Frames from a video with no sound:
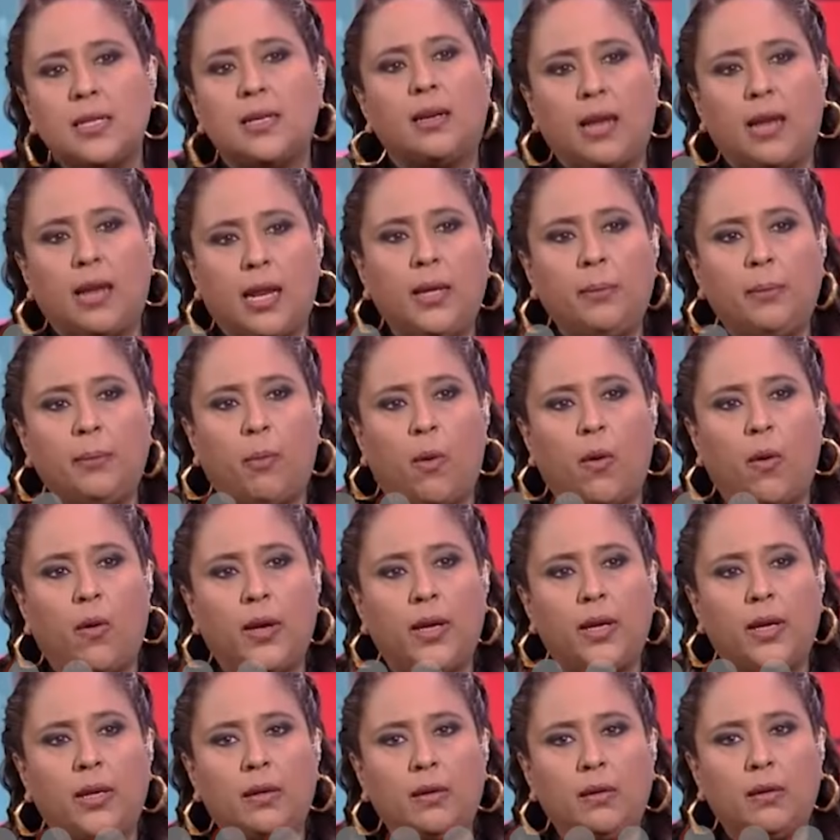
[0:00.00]
at any
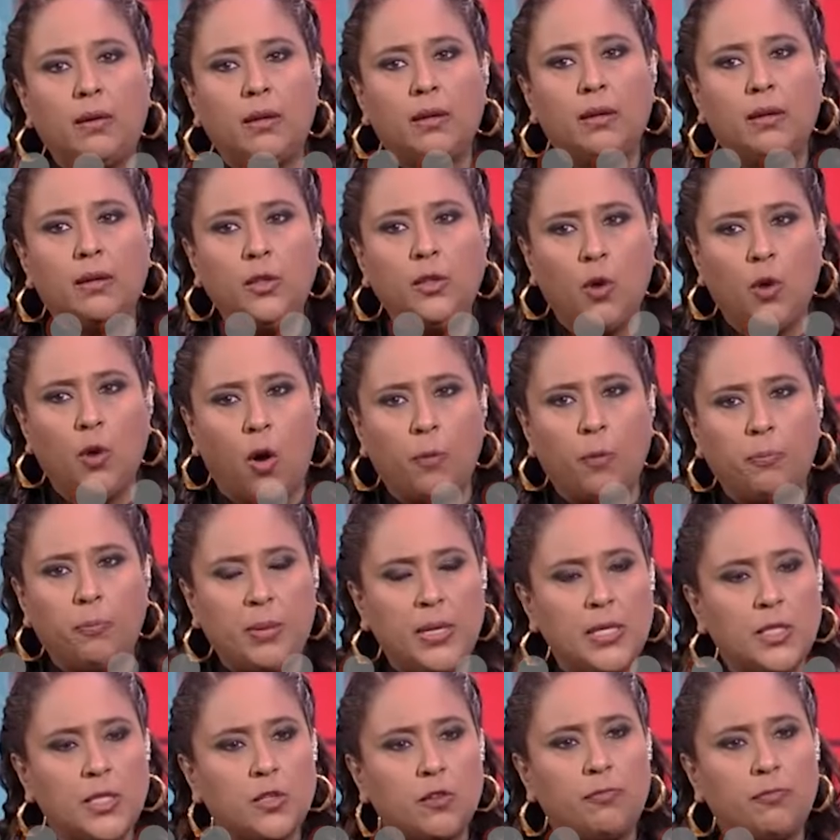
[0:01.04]
point your
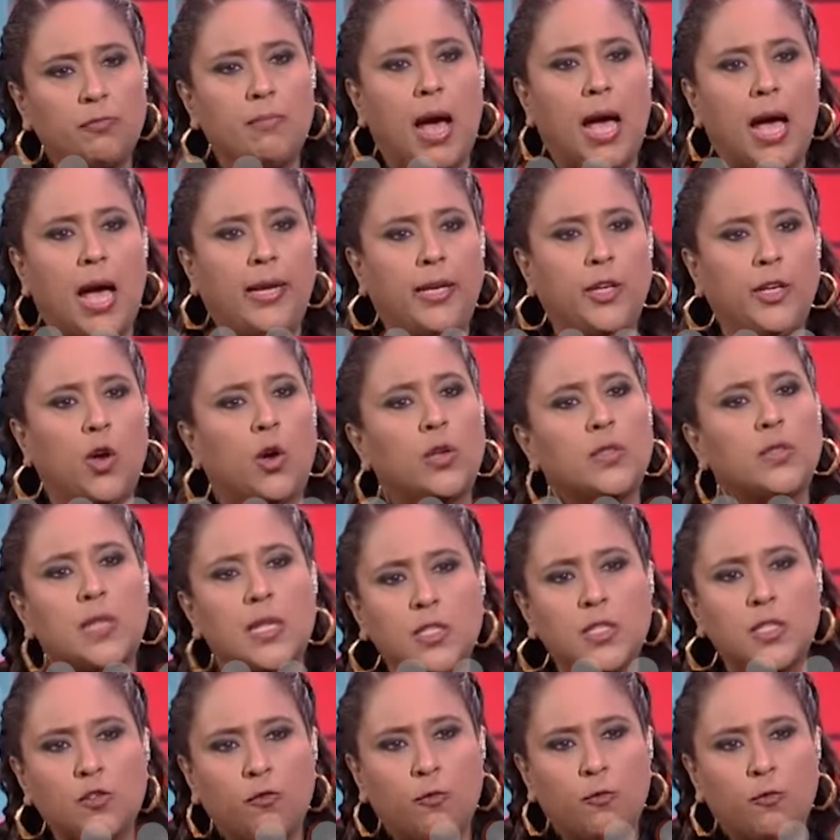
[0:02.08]
peace of mind, your
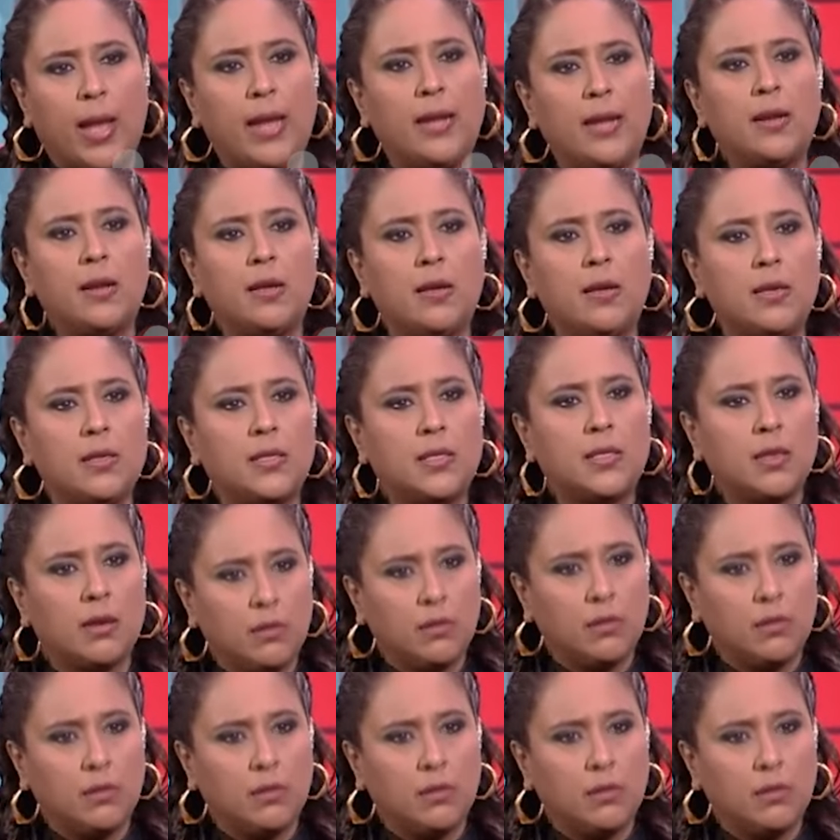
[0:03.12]
sense of wellness,